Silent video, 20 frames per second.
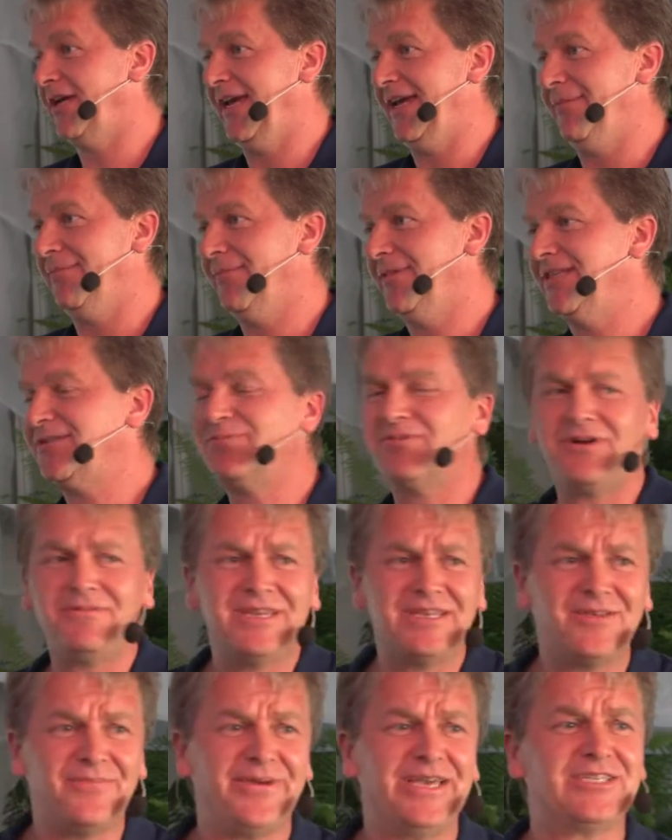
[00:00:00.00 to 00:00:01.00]
game. It's
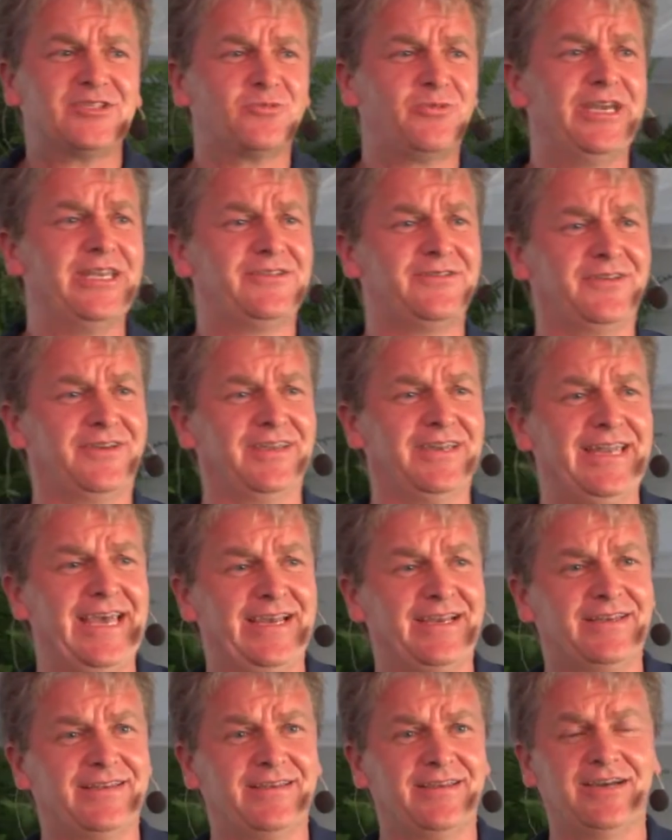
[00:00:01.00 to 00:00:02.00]
probably the best way to
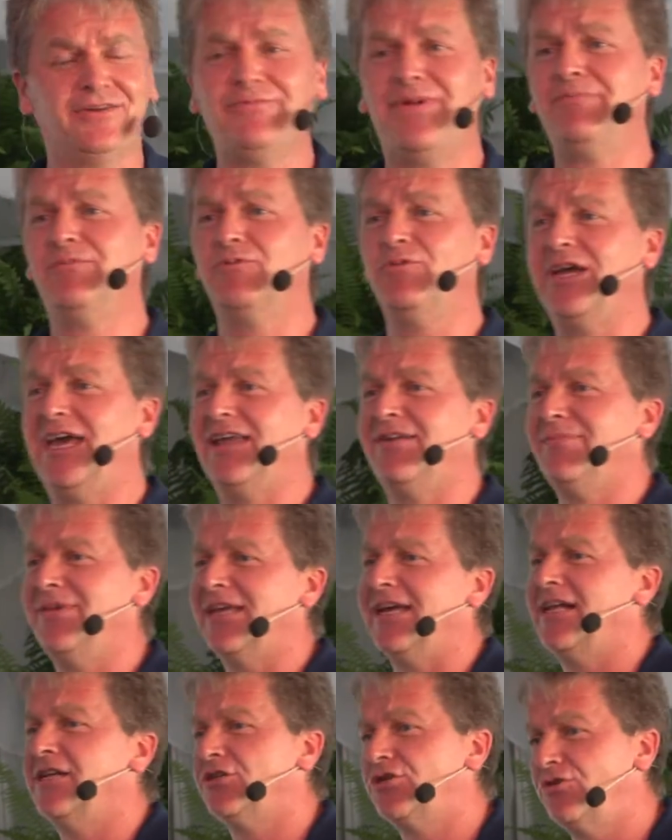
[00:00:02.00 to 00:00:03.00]
connect. I remember we had
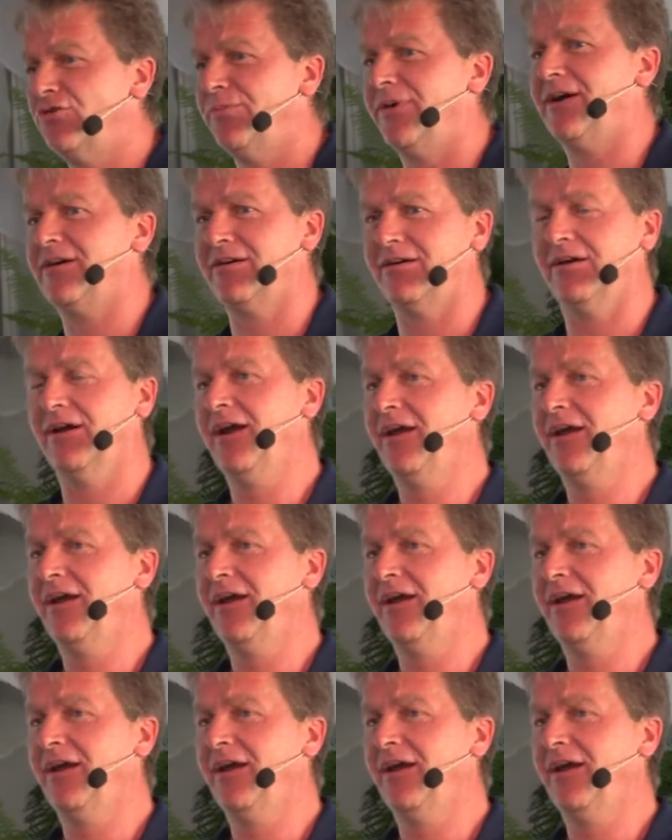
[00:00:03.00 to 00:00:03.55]
Michael Schumacher